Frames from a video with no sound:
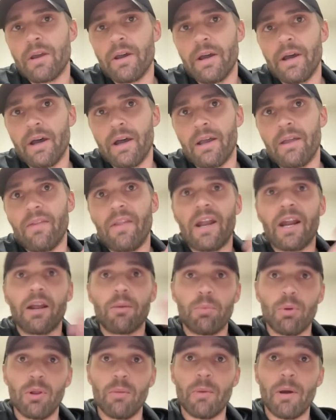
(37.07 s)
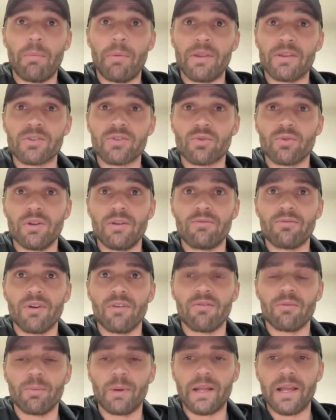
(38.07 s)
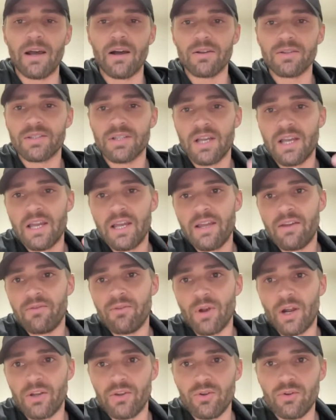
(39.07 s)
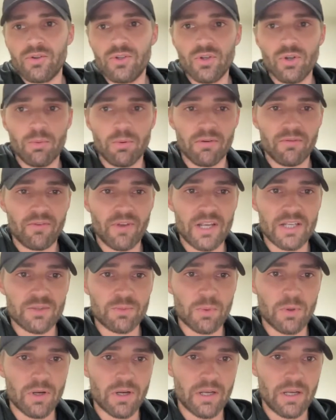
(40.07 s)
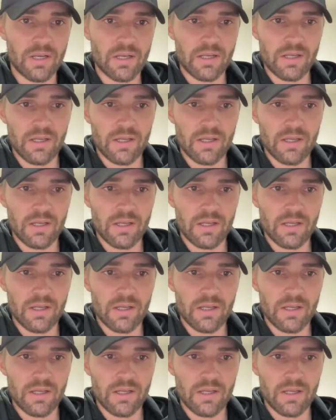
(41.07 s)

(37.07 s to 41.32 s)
And then I can pull them up on the screen for everybody else. If you're on YouTube or Facebook,